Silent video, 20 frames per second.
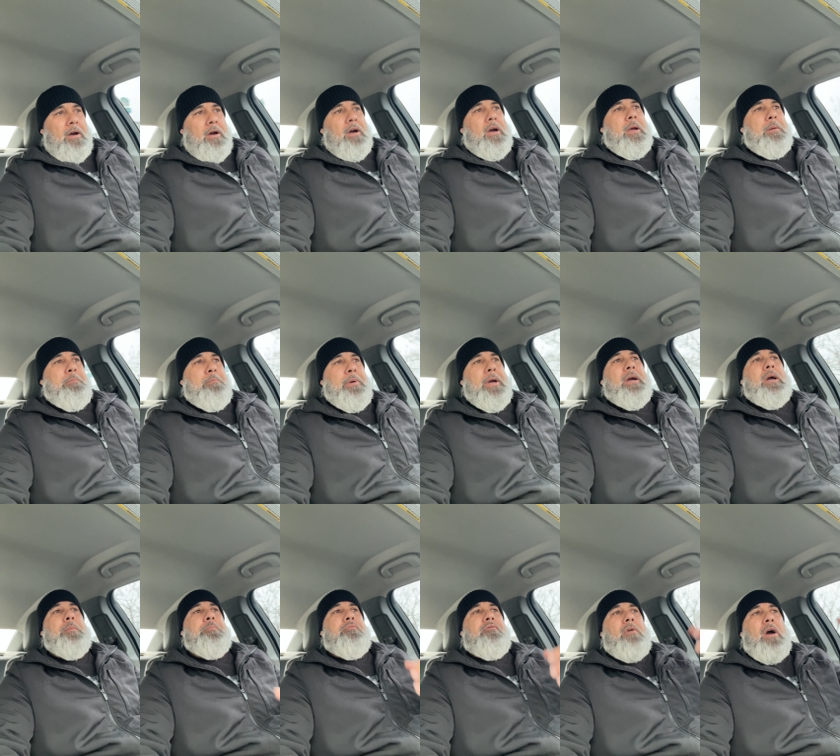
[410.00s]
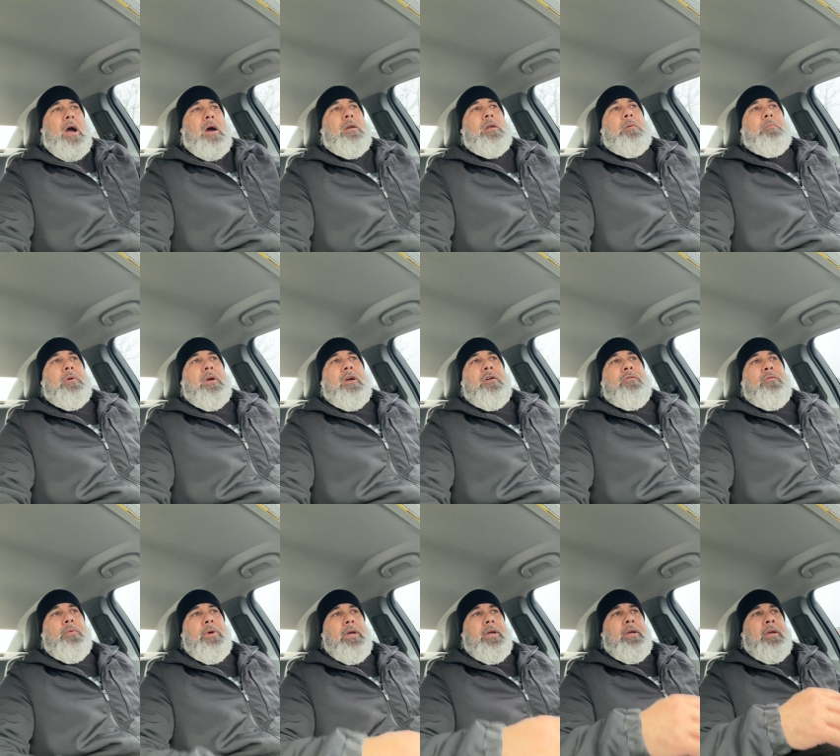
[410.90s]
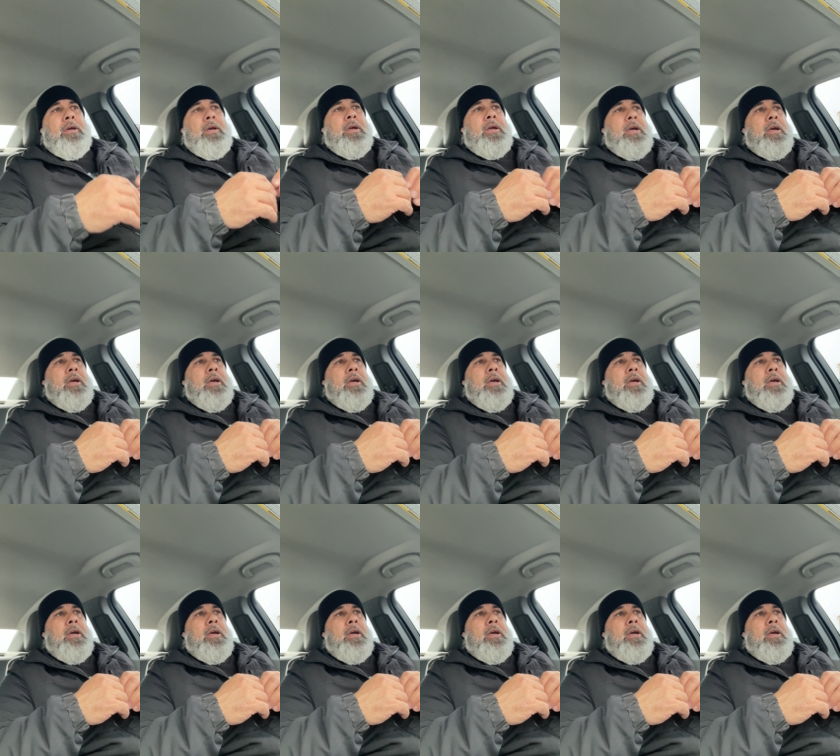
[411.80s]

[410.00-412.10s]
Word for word: a bigger problem if we